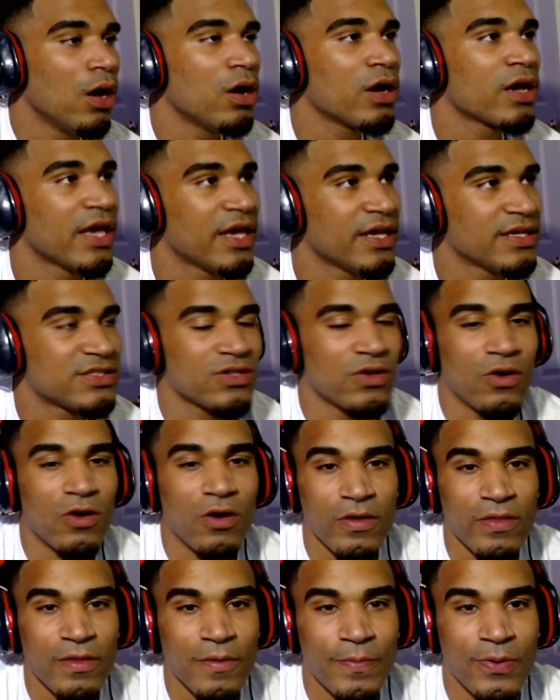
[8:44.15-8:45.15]
Okay, so all
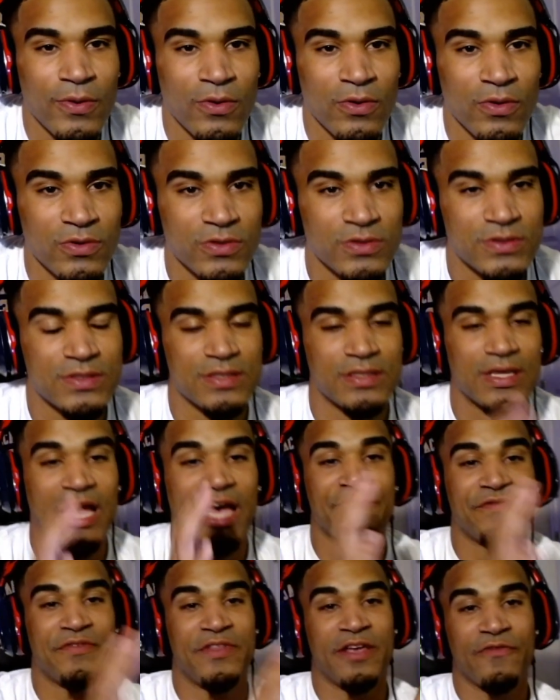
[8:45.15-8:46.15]
the pulls
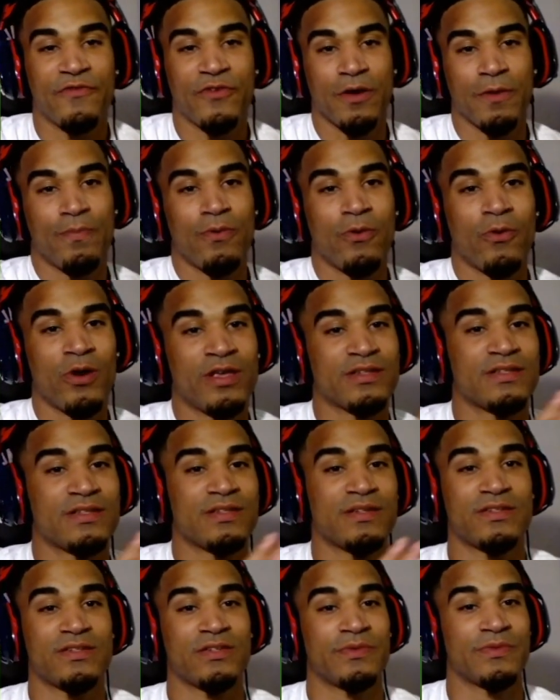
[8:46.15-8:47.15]
have different point
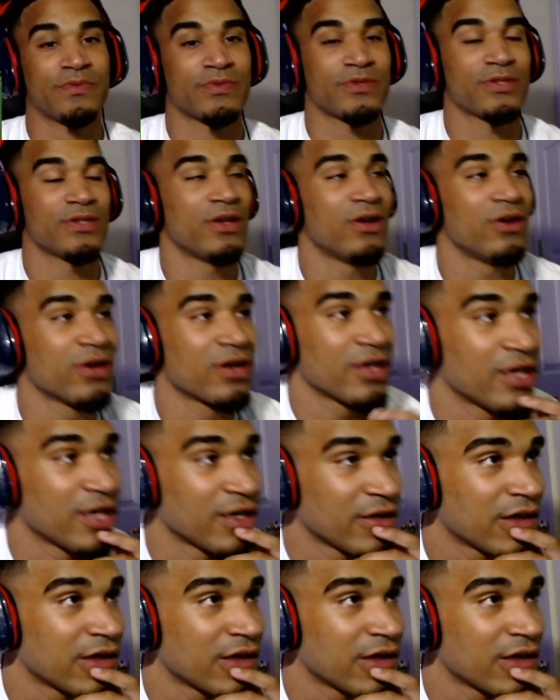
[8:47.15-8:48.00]
systems. Okay.